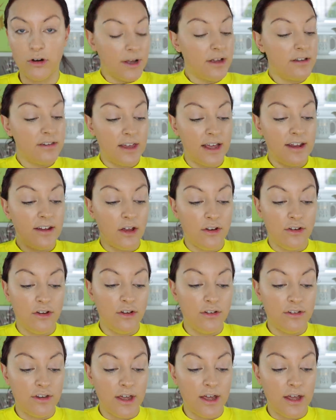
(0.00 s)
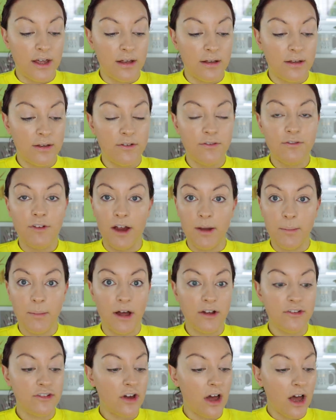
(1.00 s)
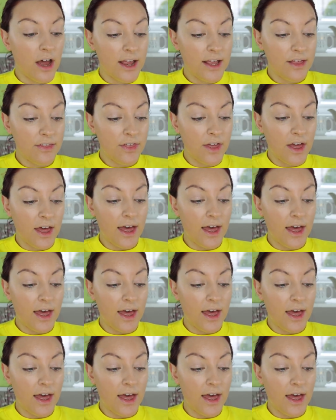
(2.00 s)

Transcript: because they don't use it very much either,